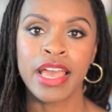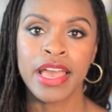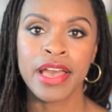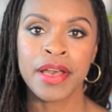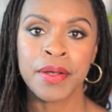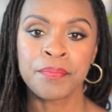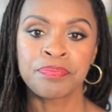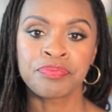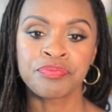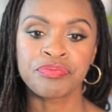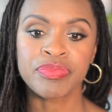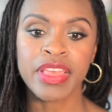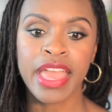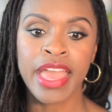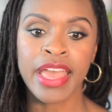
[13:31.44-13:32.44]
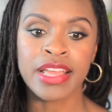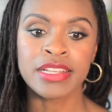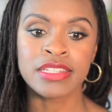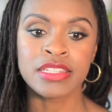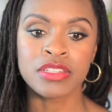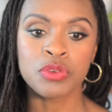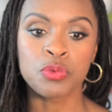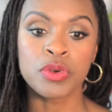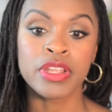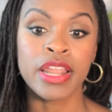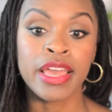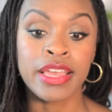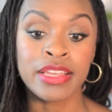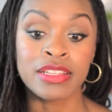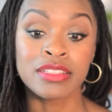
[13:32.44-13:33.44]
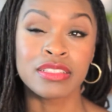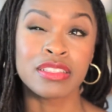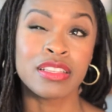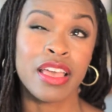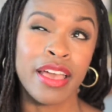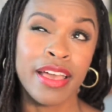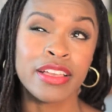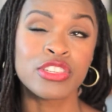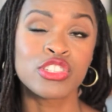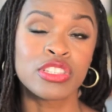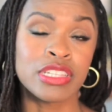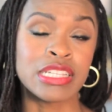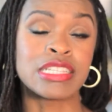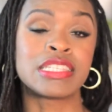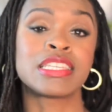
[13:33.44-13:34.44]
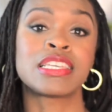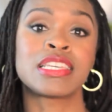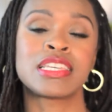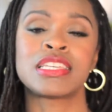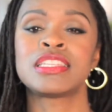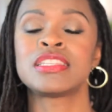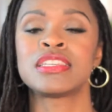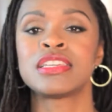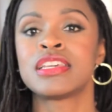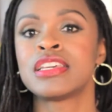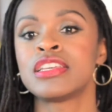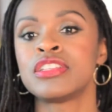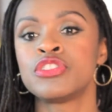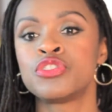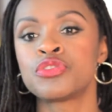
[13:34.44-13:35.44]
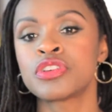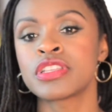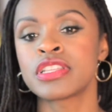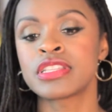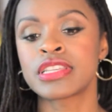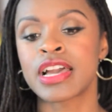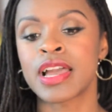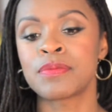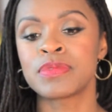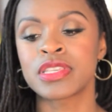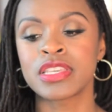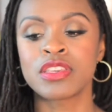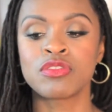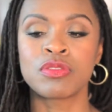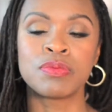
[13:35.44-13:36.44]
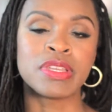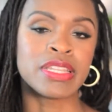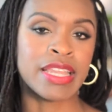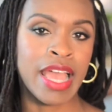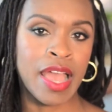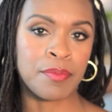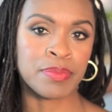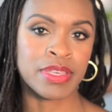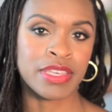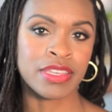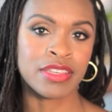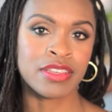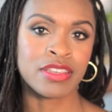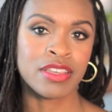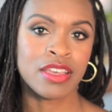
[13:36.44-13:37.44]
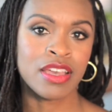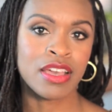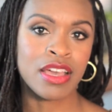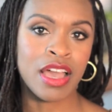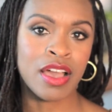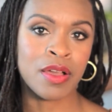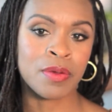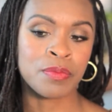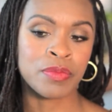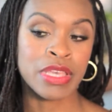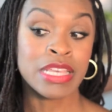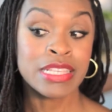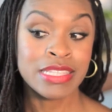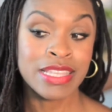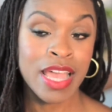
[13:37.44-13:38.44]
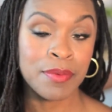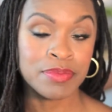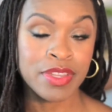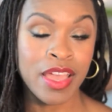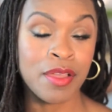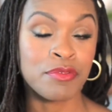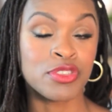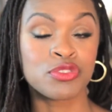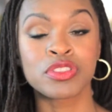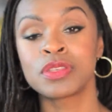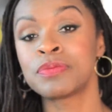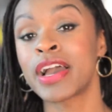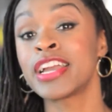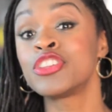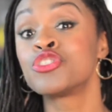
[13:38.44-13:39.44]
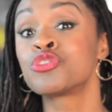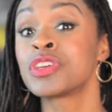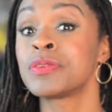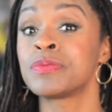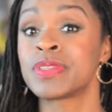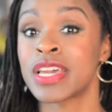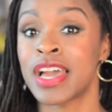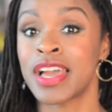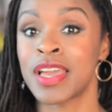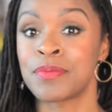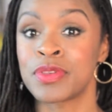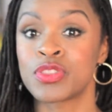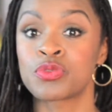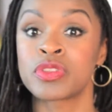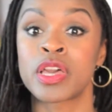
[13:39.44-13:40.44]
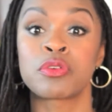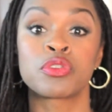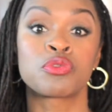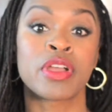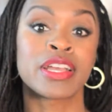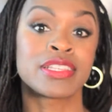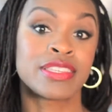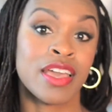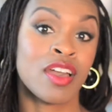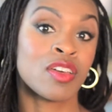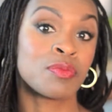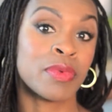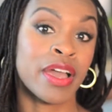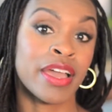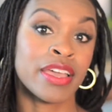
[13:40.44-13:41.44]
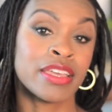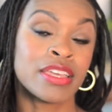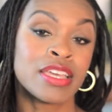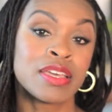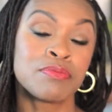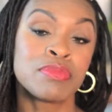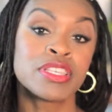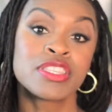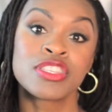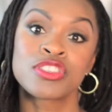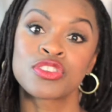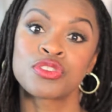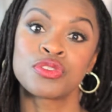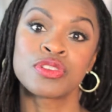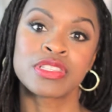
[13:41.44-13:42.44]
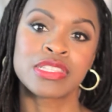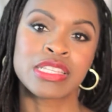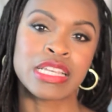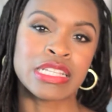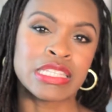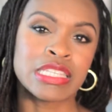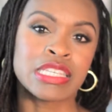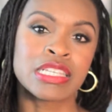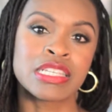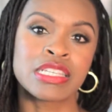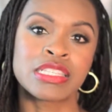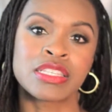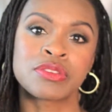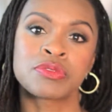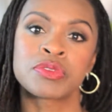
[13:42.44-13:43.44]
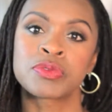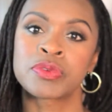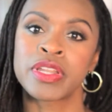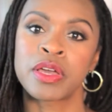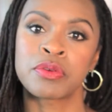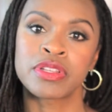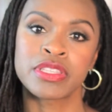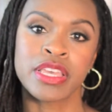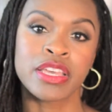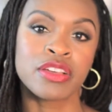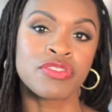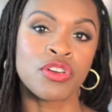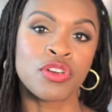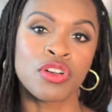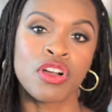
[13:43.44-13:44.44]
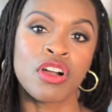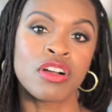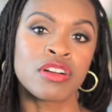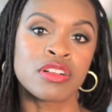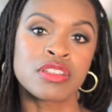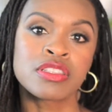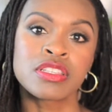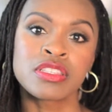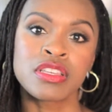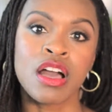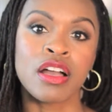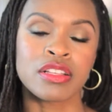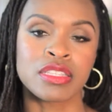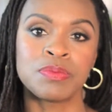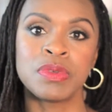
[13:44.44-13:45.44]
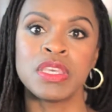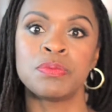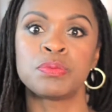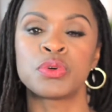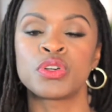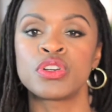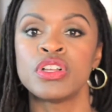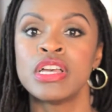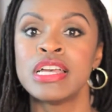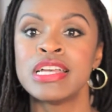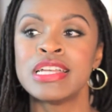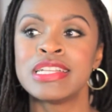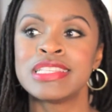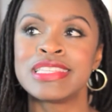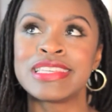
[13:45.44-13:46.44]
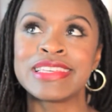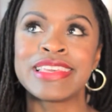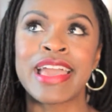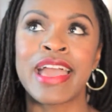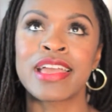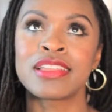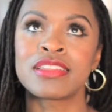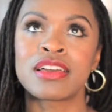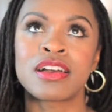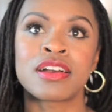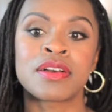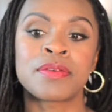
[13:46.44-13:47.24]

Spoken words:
And what I actually did during the times that he would be napping, his nap time was really my dream time. It's when I would write down my business goals and ideas. It was when I would take phone calls and talk to people to get